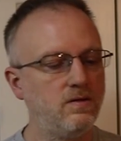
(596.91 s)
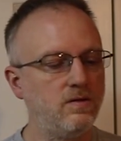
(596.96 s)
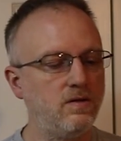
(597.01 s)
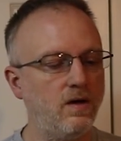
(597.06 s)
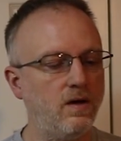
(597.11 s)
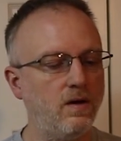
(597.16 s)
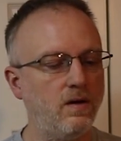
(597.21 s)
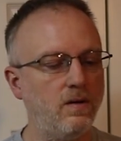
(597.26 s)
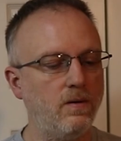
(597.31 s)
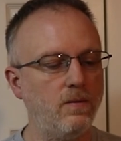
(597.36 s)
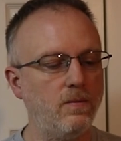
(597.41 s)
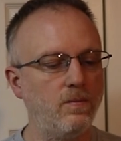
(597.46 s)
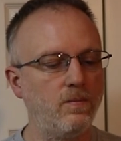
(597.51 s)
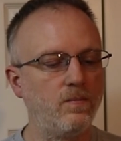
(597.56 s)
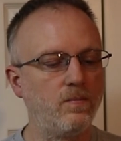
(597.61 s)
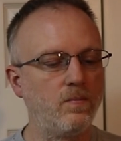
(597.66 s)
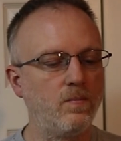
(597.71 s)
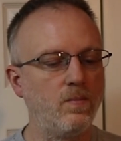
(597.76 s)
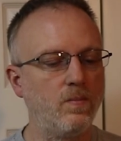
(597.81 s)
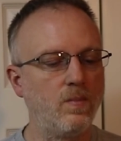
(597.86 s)
So,
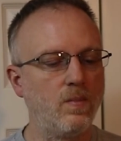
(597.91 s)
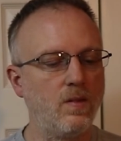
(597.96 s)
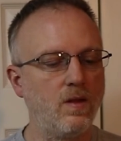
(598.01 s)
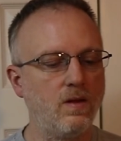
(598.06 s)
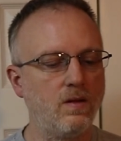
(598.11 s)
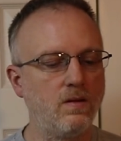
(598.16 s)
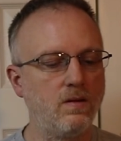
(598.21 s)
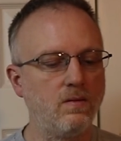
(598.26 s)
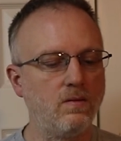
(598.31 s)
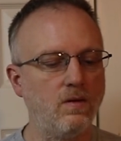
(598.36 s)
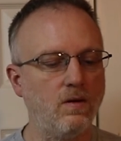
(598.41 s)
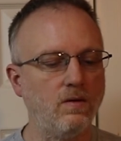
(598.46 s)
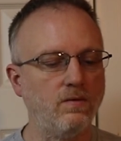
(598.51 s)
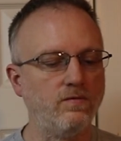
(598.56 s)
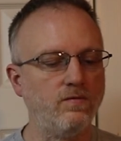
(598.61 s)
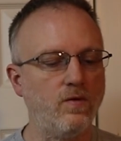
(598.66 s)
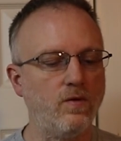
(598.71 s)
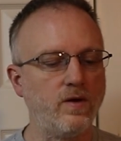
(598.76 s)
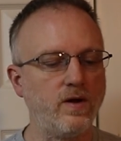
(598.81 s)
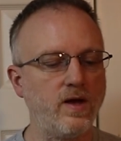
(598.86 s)
or
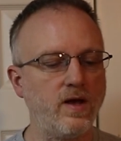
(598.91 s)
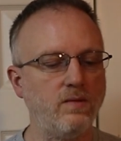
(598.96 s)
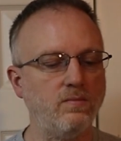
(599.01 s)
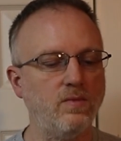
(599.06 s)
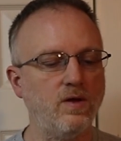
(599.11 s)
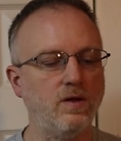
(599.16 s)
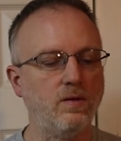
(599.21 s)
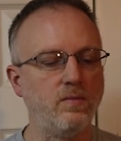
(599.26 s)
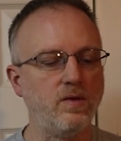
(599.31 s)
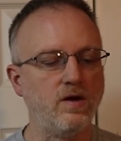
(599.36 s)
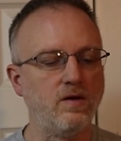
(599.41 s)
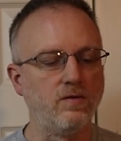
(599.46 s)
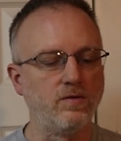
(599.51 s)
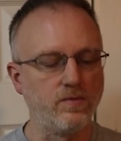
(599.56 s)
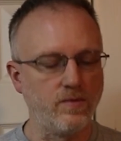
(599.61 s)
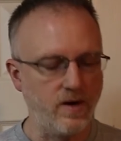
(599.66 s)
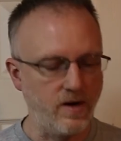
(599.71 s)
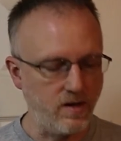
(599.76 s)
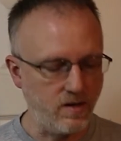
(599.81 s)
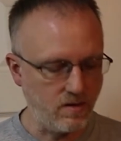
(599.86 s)
48 millimeter
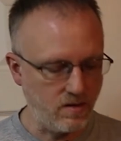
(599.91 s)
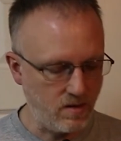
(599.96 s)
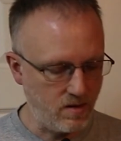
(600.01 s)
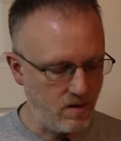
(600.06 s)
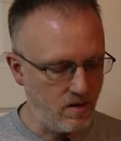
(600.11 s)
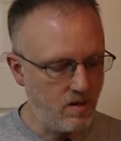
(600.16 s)
threading.